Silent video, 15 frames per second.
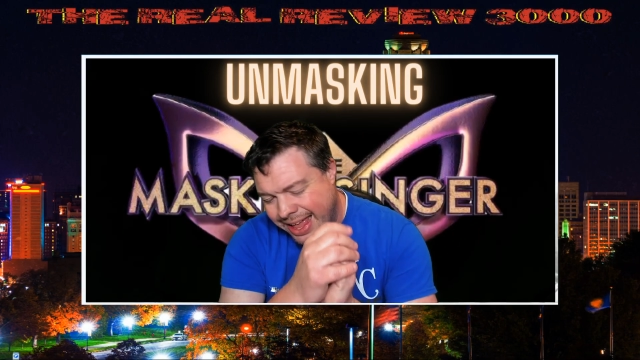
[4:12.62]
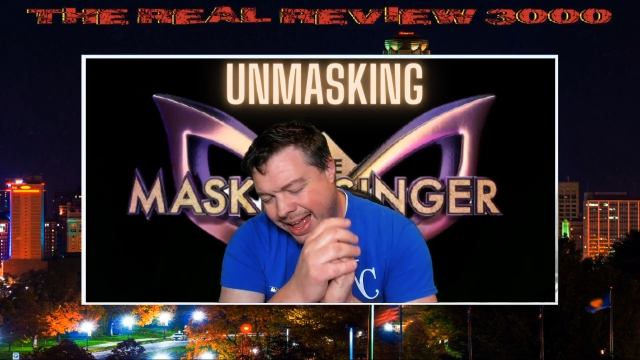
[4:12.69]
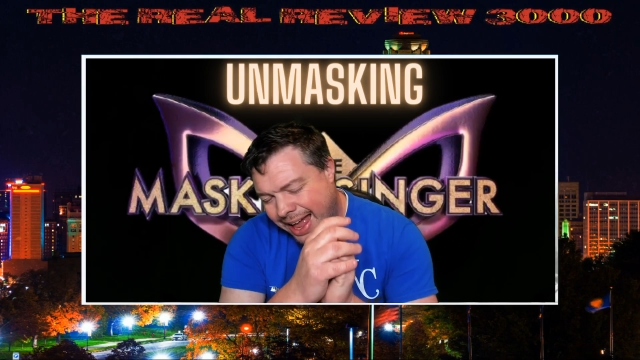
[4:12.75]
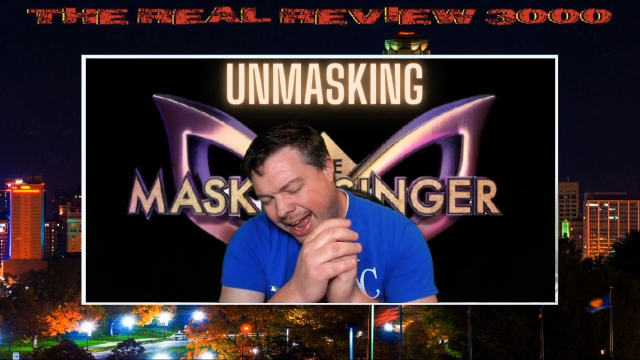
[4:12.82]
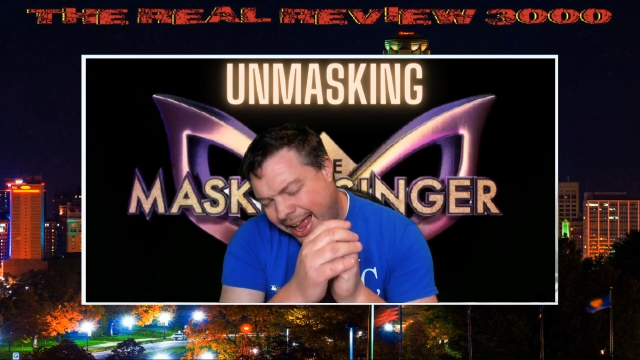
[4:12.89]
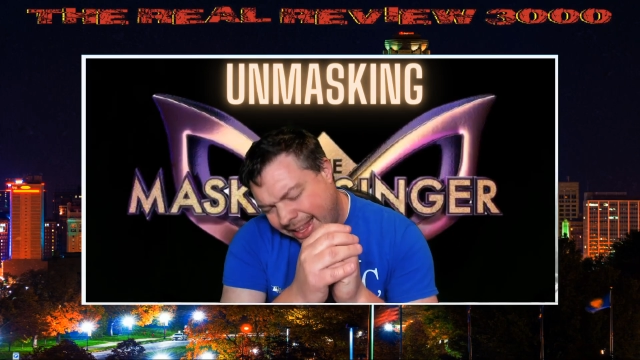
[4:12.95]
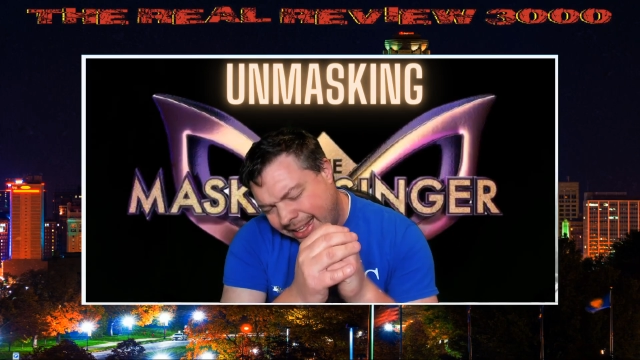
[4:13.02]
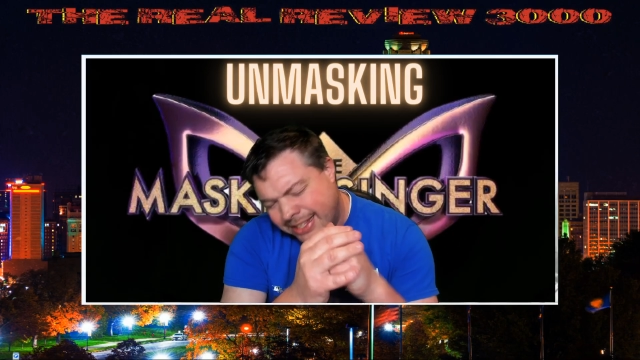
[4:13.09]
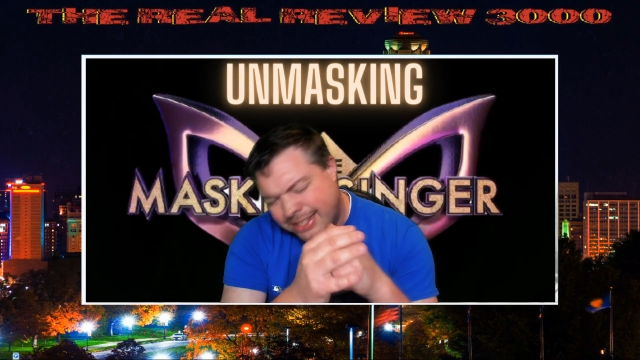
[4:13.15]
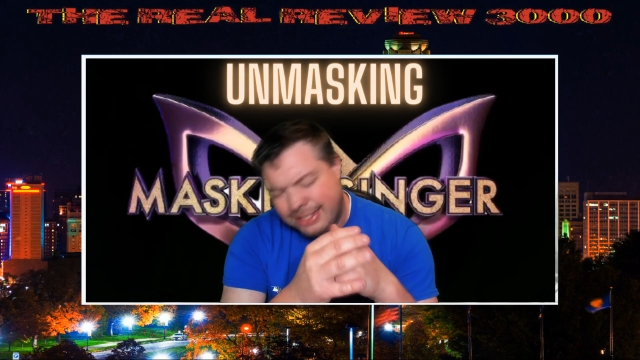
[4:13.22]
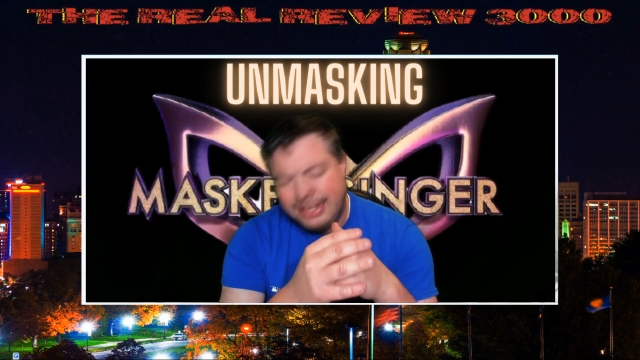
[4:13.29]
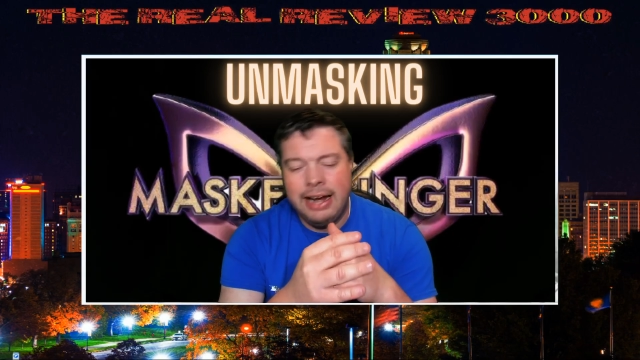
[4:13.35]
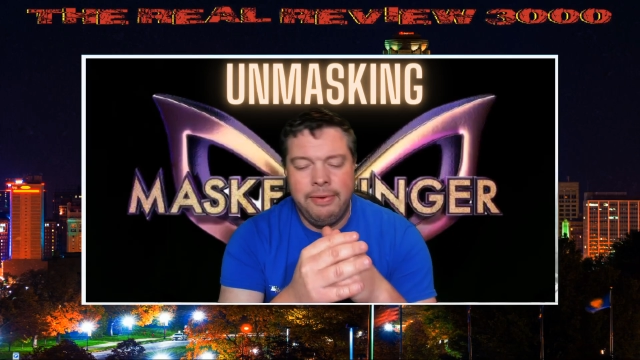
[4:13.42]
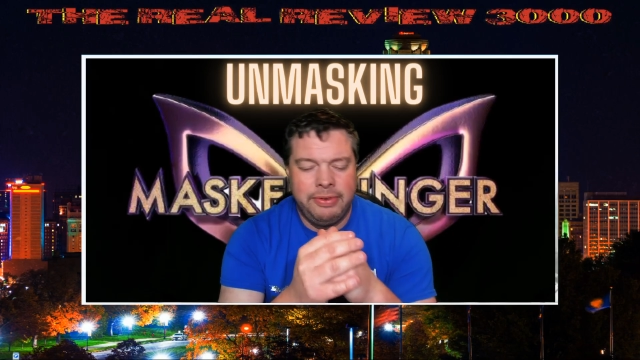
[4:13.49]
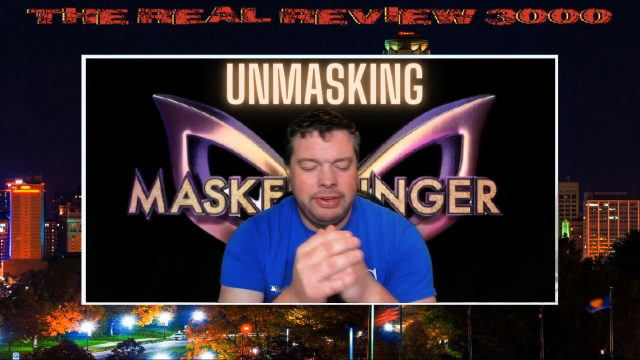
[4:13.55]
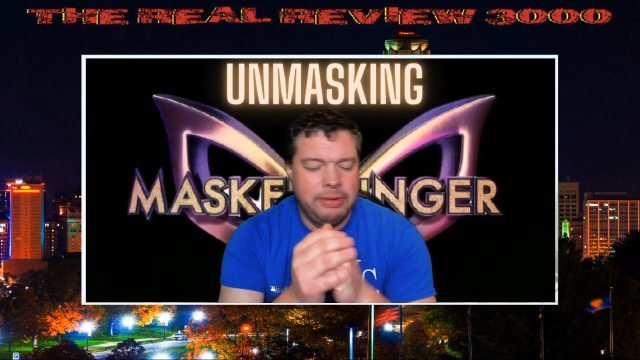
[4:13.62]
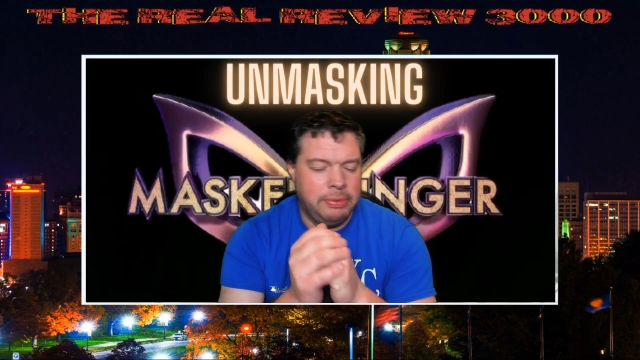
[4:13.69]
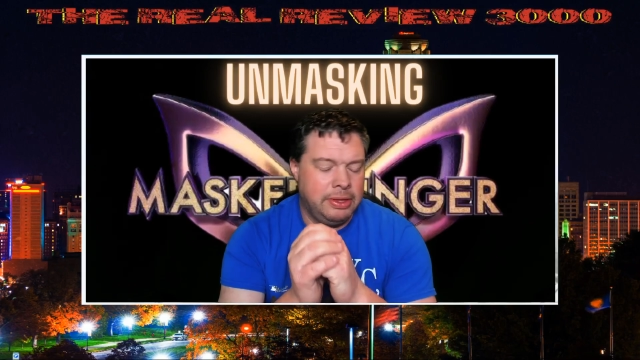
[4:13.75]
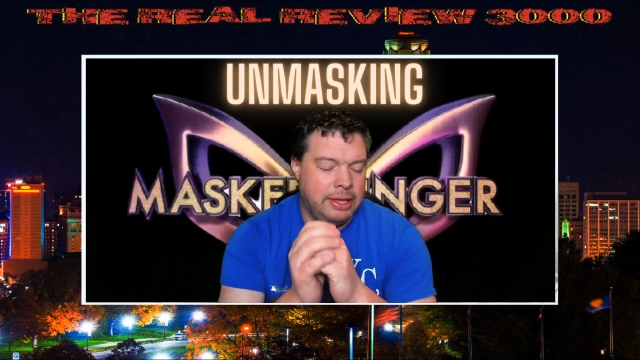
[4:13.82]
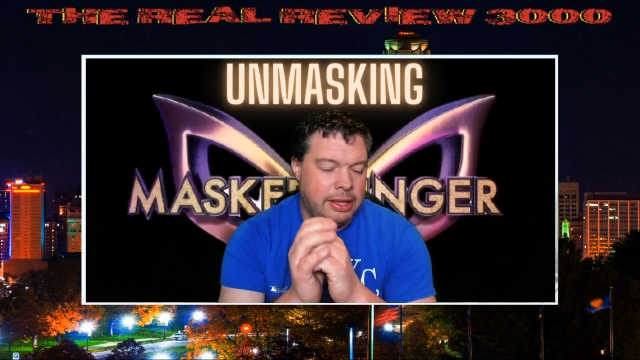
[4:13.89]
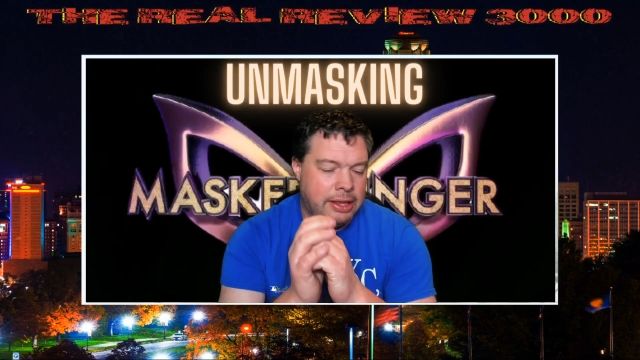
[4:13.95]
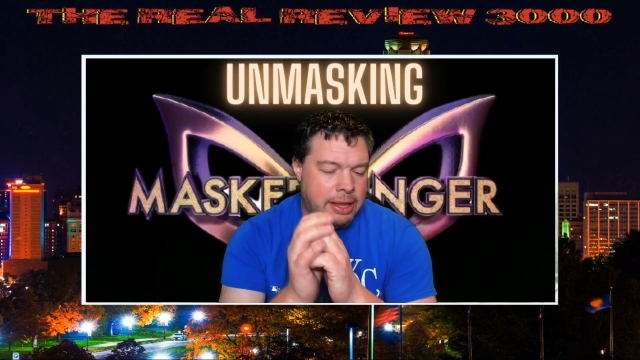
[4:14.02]
I think this is kind of
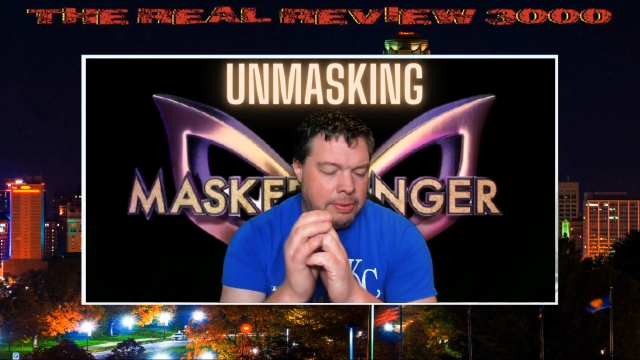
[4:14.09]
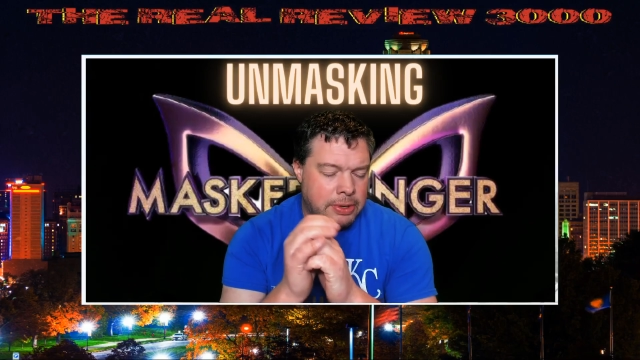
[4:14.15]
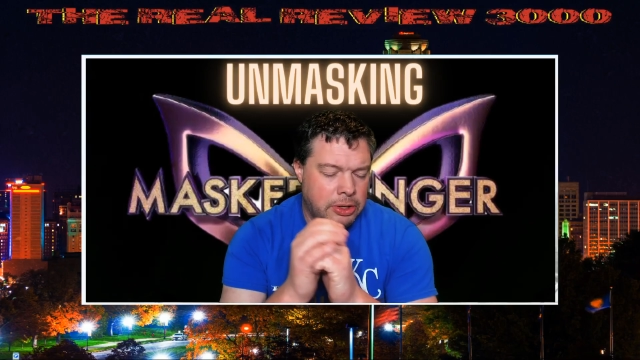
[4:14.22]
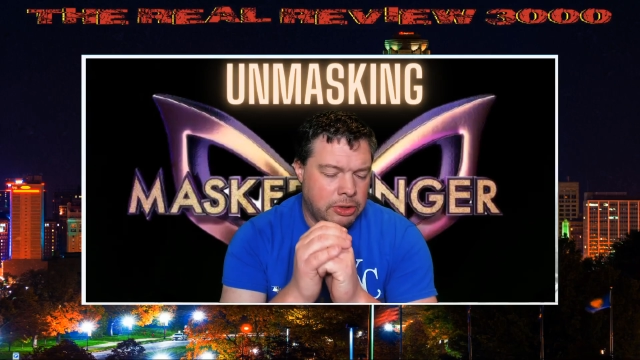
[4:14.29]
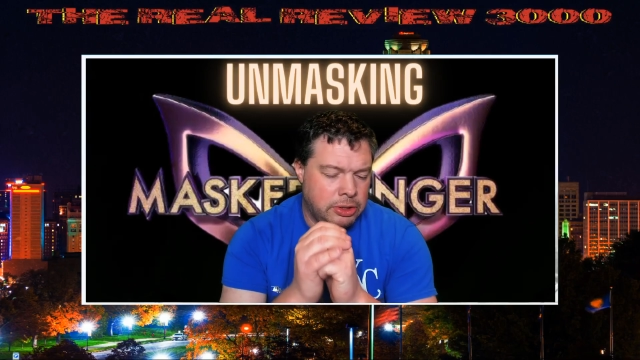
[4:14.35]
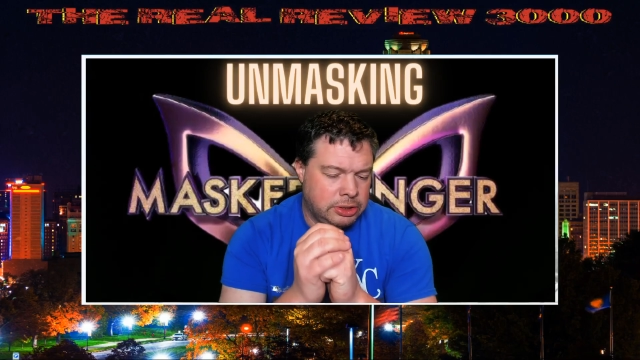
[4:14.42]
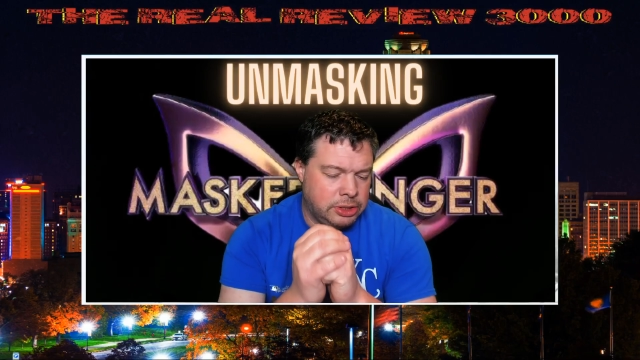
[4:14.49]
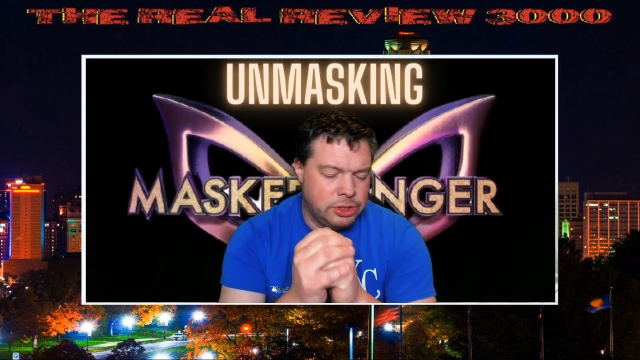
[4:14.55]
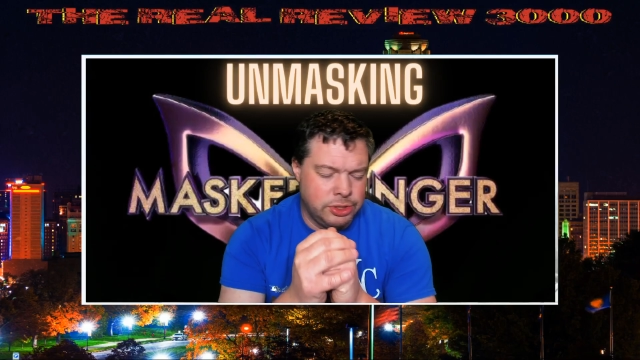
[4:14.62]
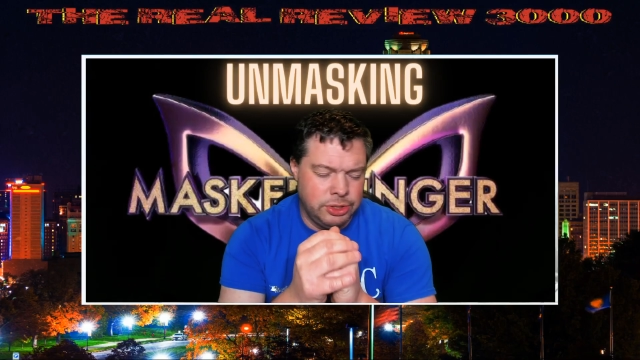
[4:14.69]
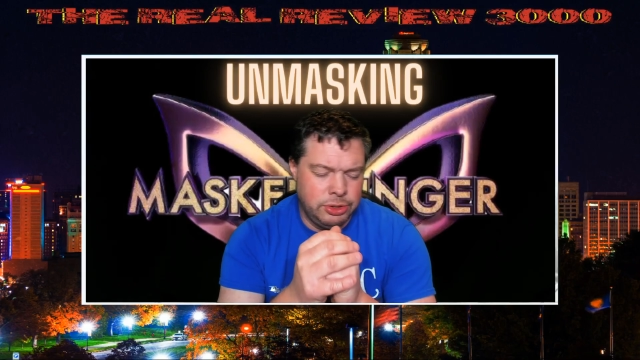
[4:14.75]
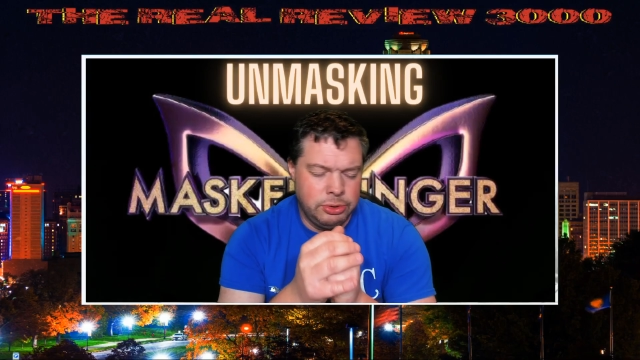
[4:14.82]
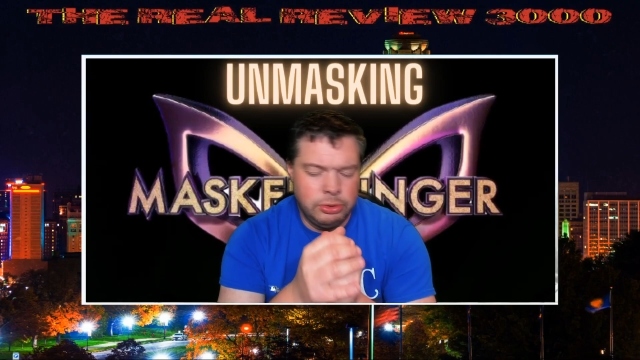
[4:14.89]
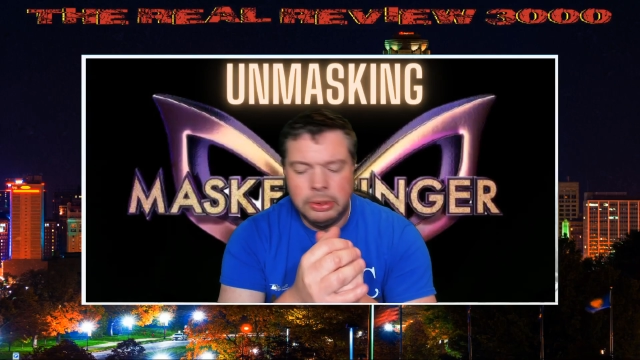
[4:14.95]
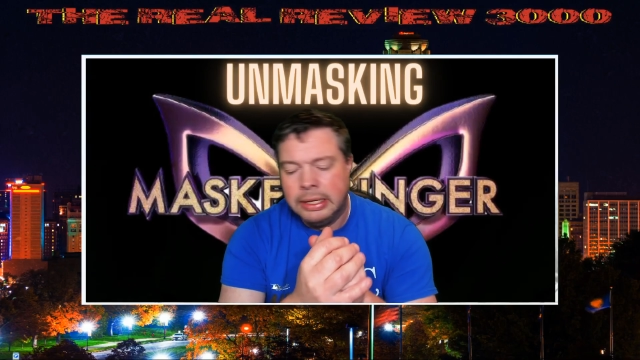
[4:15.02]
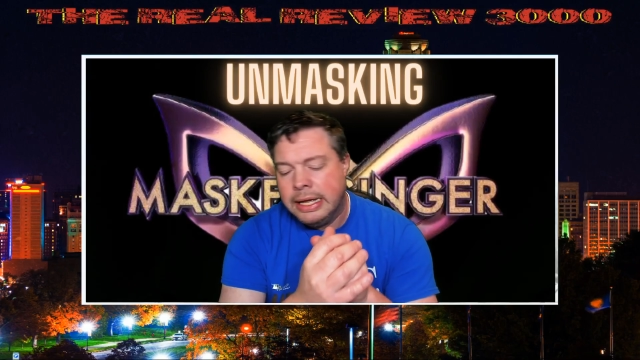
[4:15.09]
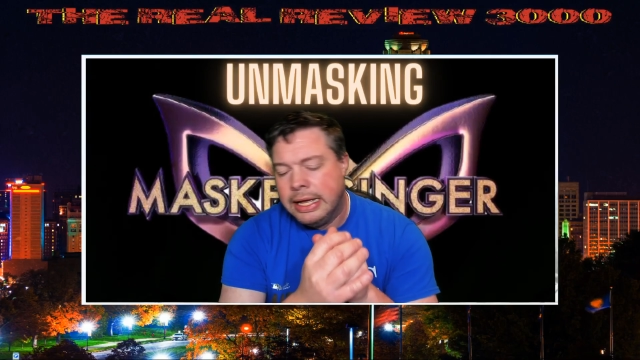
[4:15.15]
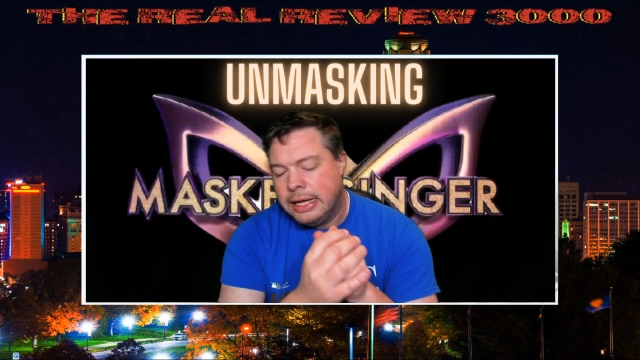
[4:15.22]
something that they would look to do